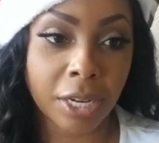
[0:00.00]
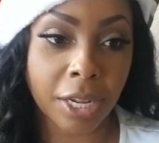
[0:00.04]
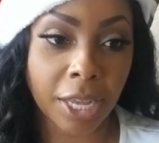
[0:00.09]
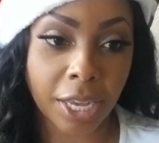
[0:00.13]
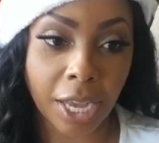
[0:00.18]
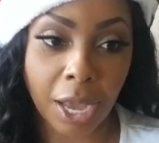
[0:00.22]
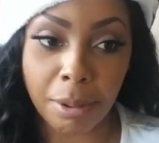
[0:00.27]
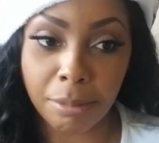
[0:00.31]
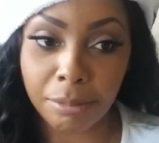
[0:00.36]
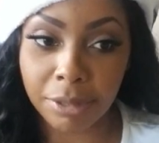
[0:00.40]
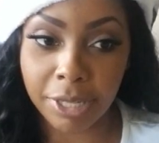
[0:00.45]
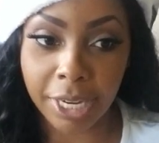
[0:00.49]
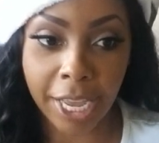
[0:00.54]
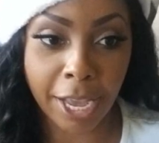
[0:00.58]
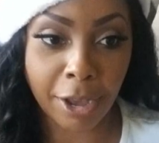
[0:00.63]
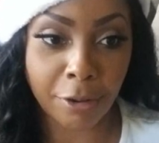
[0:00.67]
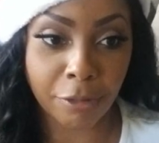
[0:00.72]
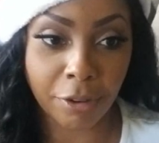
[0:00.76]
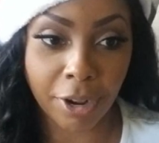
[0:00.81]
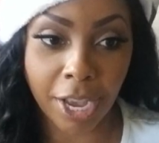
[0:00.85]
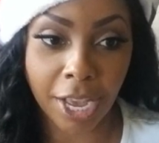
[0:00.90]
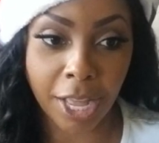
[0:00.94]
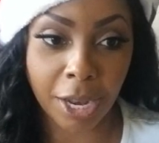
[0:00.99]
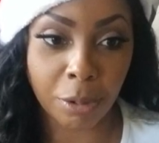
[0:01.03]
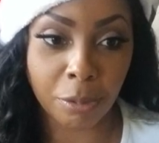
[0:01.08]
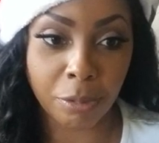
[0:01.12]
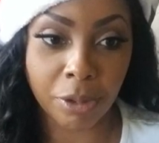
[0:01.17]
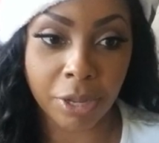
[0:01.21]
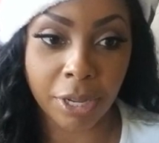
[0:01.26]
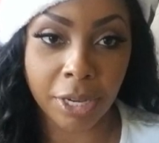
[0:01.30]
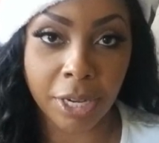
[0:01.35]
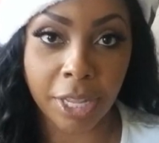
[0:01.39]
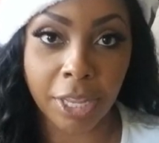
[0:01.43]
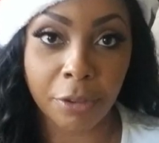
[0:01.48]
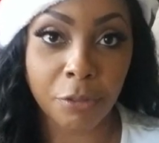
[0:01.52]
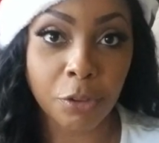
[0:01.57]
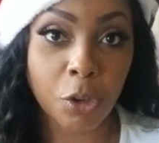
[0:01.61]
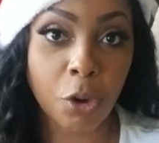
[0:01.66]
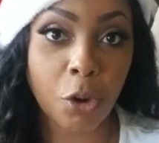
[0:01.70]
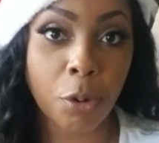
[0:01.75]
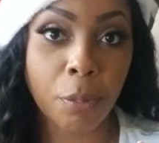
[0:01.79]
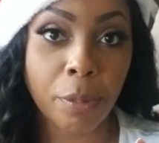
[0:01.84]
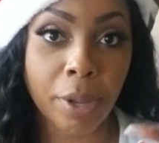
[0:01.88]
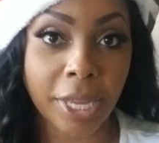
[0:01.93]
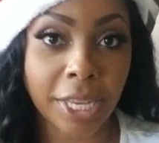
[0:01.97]
Like, I'm down for Halloween. Like, if you
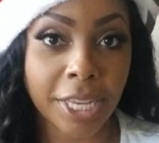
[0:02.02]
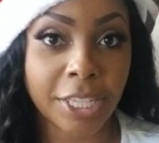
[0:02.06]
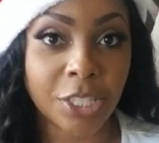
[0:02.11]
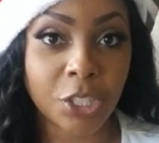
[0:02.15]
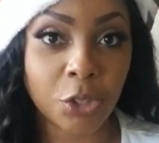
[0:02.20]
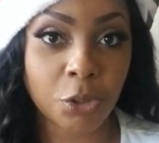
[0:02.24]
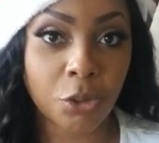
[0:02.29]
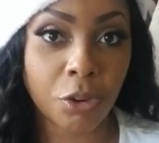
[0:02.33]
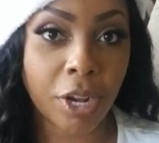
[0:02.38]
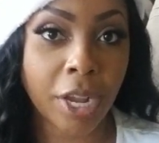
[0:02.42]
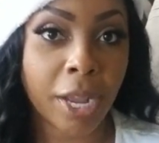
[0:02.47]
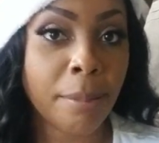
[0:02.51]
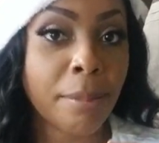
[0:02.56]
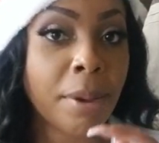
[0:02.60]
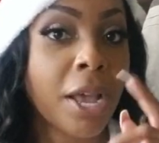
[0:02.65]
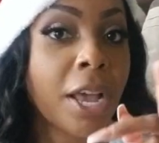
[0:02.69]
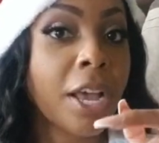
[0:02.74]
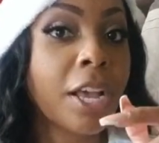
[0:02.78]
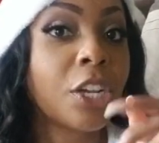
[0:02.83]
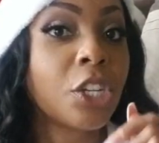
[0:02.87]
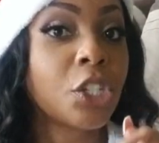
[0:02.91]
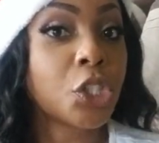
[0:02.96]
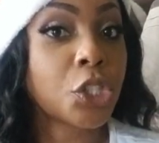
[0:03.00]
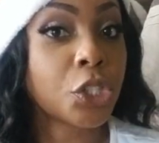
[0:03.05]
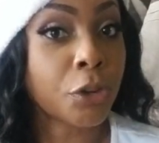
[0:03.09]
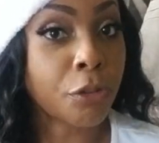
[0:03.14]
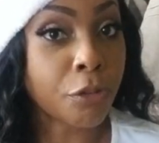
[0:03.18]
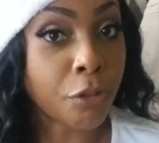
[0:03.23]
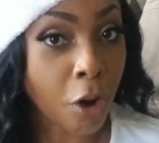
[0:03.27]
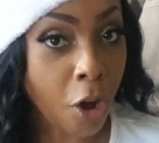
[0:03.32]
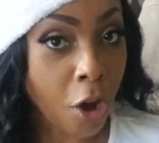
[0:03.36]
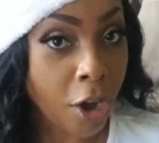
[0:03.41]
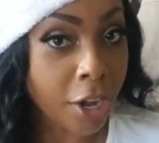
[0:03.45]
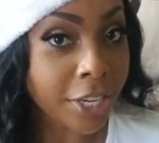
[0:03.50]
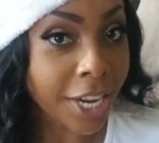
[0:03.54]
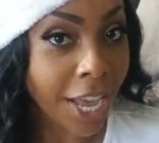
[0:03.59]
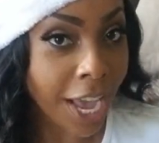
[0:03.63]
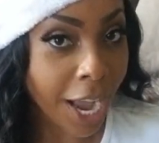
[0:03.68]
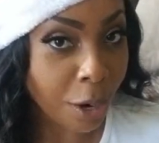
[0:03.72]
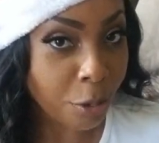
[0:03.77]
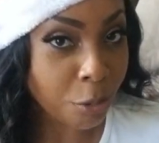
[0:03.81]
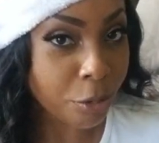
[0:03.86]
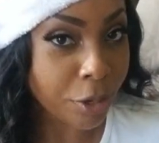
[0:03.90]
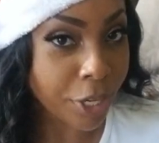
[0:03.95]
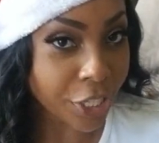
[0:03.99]
go to my Instagram,
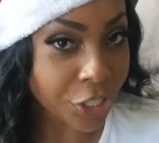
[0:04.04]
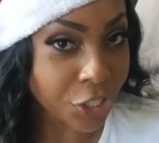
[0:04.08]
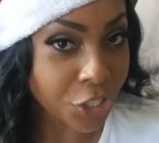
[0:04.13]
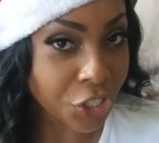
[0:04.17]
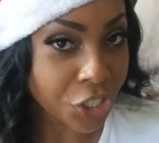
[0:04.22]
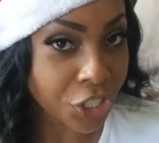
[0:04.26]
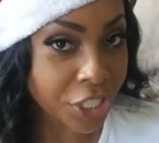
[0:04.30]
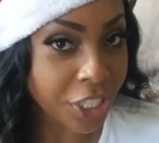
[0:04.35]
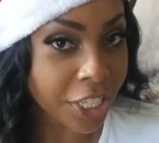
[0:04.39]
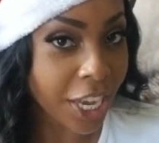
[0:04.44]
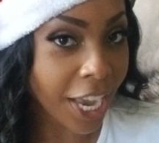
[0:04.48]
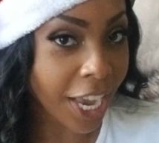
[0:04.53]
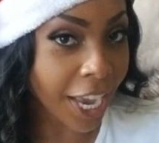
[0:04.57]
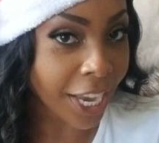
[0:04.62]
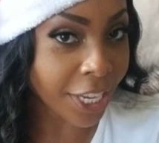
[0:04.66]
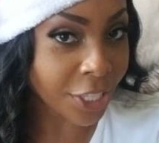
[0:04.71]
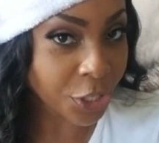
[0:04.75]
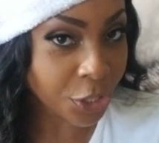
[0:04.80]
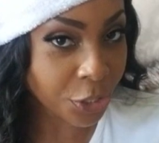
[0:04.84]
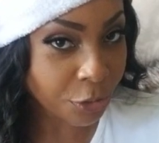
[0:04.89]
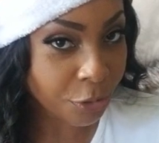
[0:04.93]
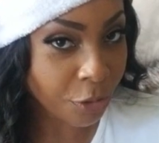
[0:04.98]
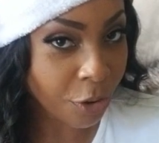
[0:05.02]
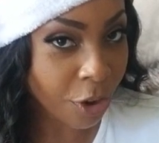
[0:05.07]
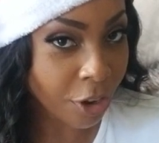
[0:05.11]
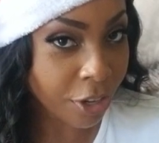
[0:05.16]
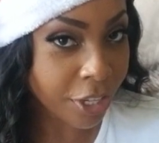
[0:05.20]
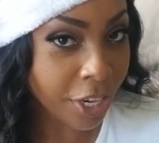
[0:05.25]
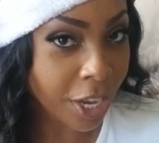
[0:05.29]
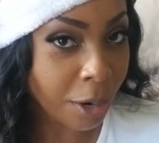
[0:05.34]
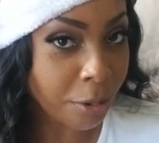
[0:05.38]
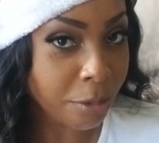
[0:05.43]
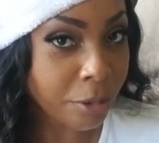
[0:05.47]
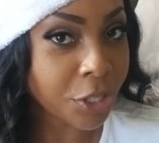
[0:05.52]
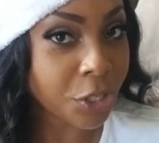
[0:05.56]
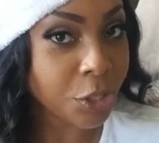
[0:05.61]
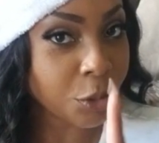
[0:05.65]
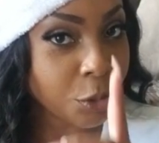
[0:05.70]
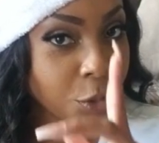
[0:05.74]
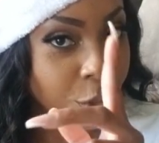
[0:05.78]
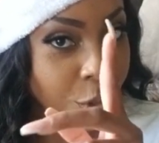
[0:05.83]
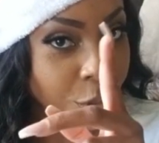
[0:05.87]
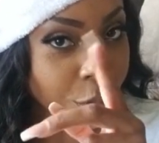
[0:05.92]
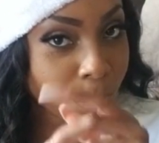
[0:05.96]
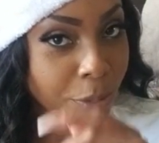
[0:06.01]
Shavonne.Richie, at Shavonne.Richie,
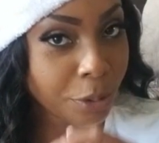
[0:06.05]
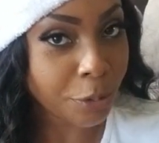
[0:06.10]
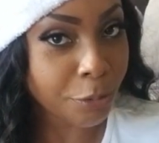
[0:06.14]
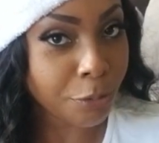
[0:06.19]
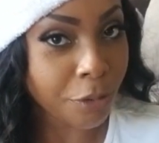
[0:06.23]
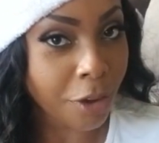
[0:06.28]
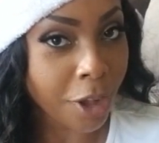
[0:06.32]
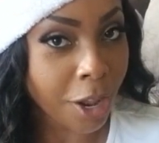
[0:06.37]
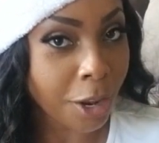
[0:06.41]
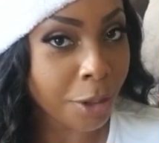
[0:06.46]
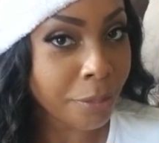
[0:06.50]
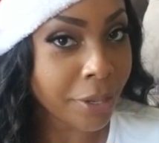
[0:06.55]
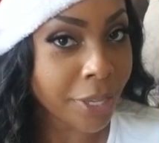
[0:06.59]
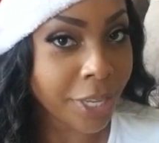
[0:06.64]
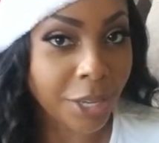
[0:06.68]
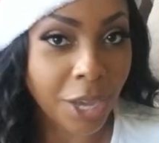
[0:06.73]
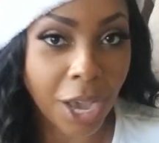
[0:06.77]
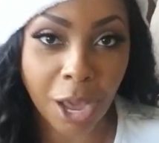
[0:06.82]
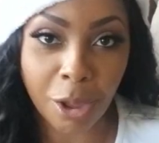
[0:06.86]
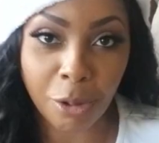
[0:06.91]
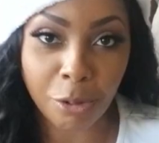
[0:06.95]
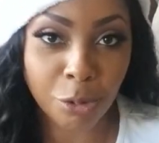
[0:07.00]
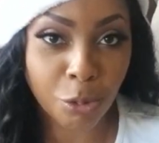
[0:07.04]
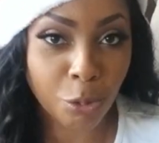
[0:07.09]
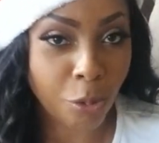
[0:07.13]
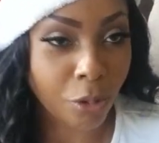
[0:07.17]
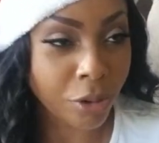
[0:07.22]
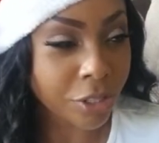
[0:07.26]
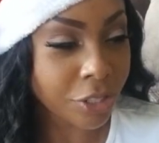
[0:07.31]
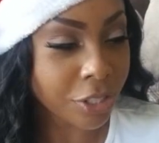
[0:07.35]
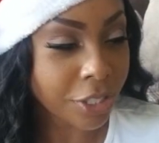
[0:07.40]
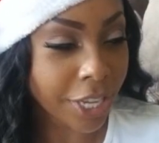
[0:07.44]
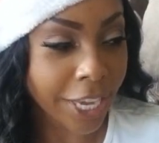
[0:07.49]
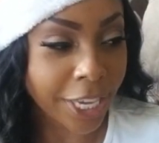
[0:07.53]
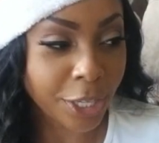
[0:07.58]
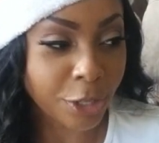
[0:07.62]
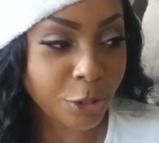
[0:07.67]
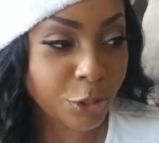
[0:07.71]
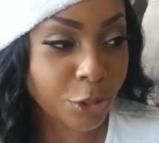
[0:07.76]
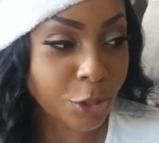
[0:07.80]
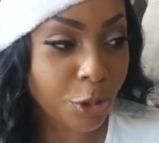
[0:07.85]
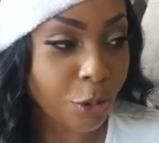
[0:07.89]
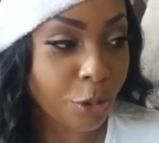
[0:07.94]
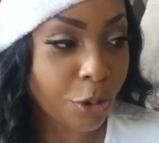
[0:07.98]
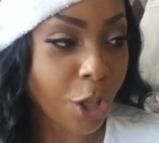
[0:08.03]
you should be following me. I don't know what's taking you
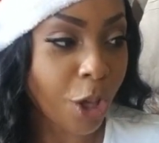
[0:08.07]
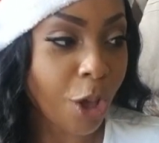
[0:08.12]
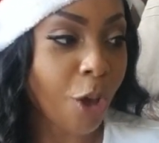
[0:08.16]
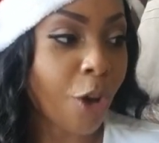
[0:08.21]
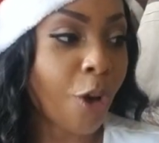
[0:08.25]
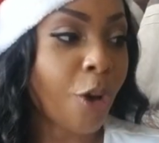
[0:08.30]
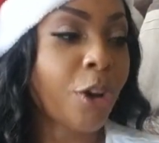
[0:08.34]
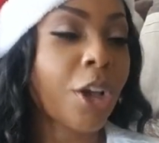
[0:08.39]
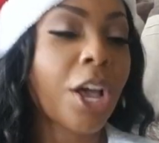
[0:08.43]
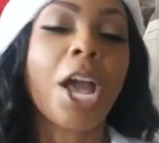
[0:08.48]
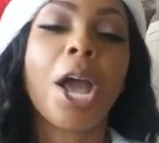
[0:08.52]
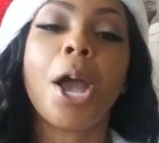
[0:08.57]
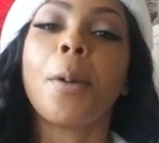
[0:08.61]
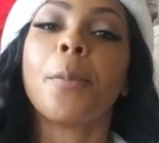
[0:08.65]
so long.